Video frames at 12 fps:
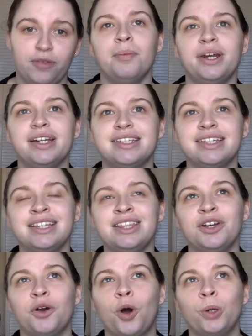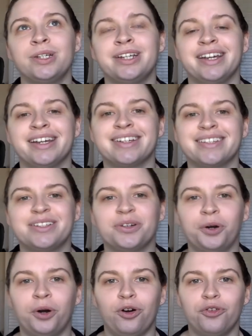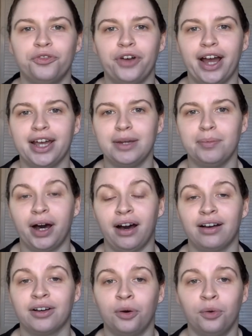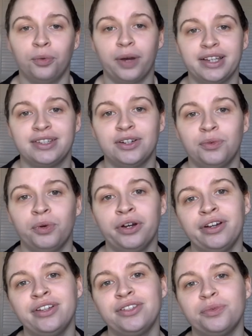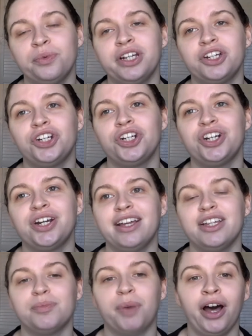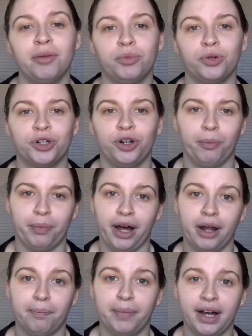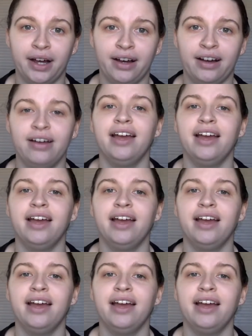but it's in the context of a bar called Wasted Words, which is part bookshop, part bar.